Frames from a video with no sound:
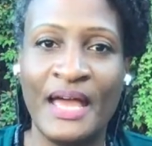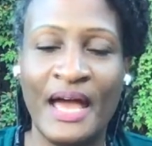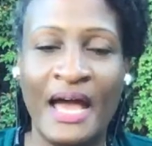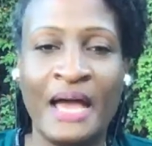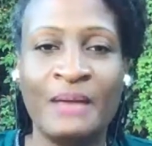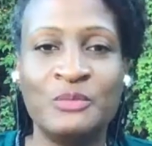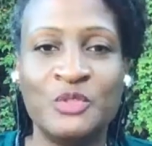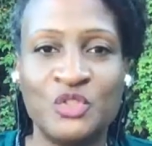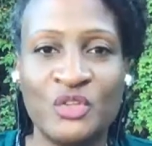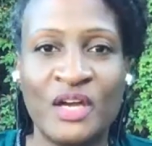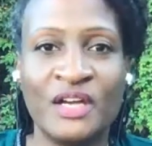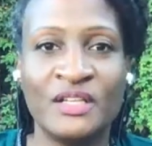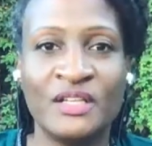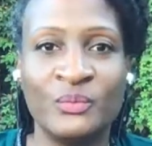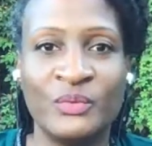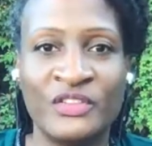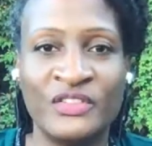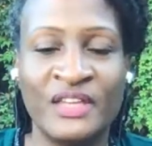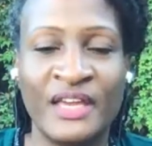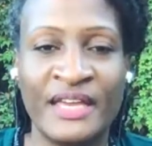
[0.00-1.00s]
I'm struggling
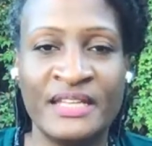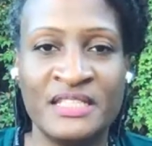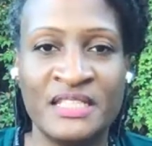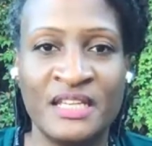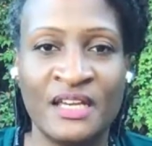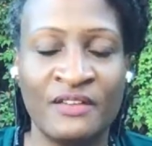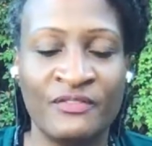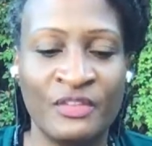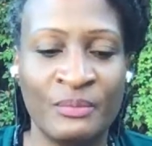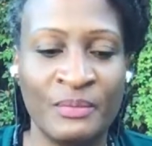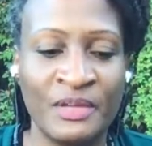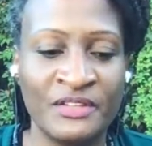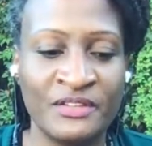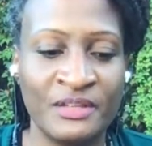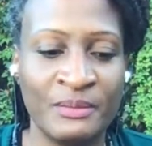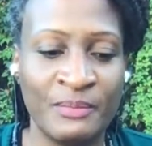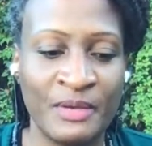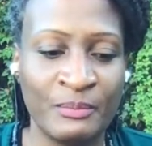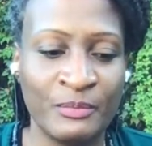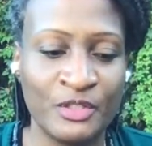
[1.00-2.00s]
with the idea of the
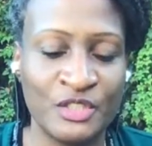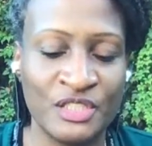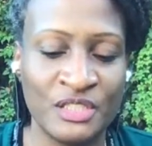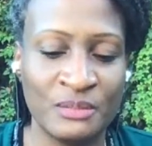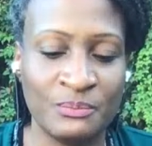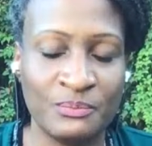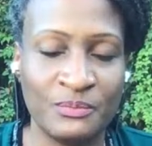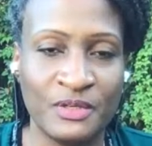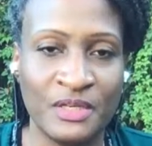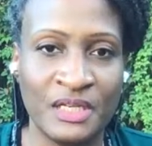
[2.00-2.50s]
monthly membership.